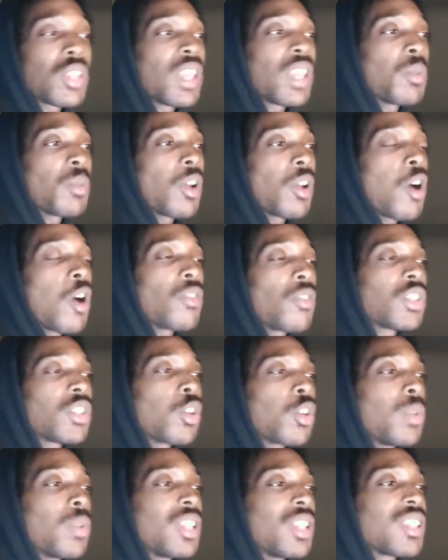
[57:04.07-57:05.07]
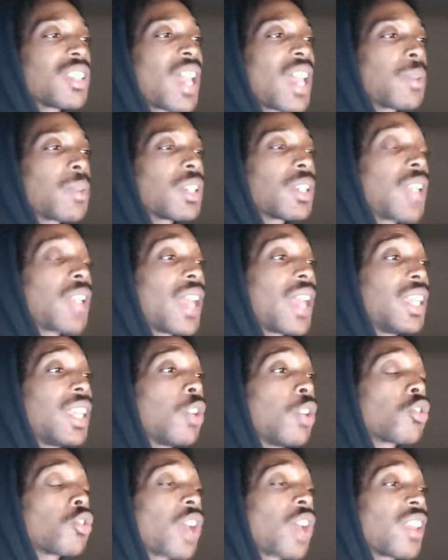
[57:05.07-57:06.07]
Blachowicz gonna be the type to like he
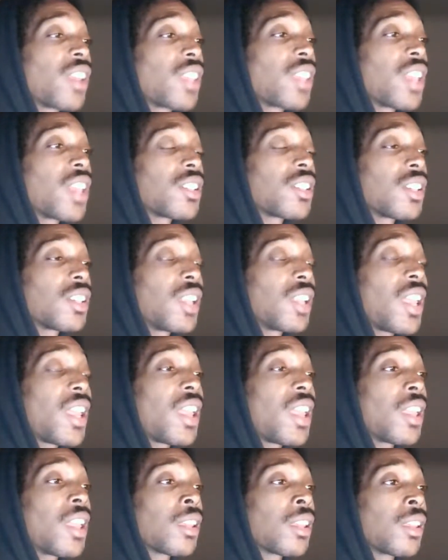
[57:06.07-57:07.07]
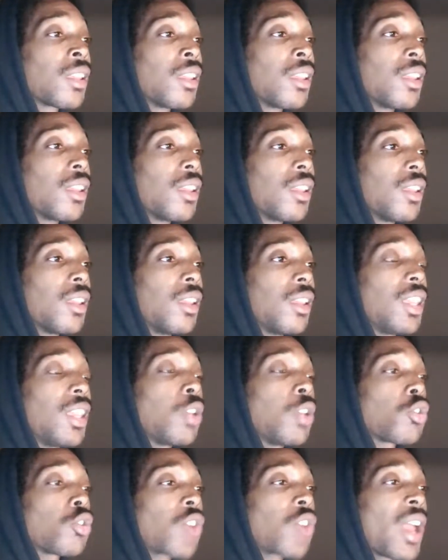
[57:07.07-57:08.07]
gonna try and catch the leg, he
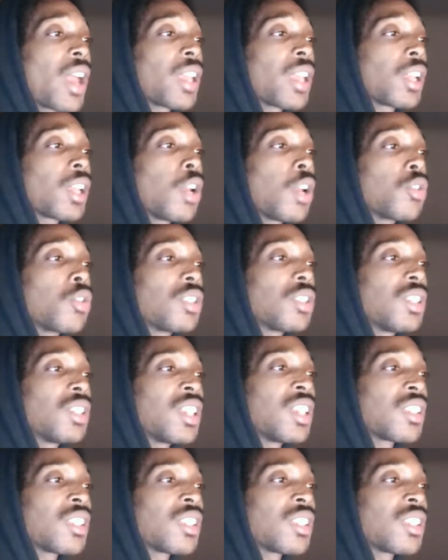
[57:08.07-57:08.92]
gonna try and close the distance.